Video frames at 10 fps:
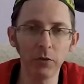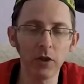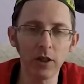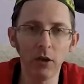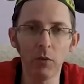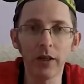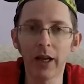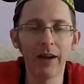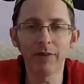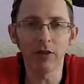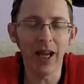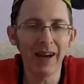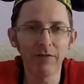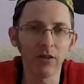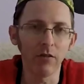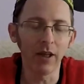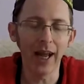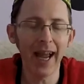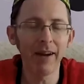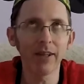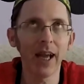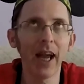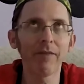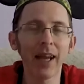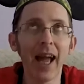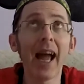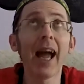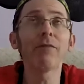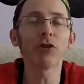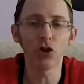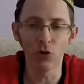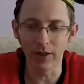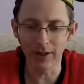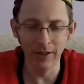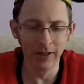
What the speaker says: was like, we're going to have to do it. Have to do it.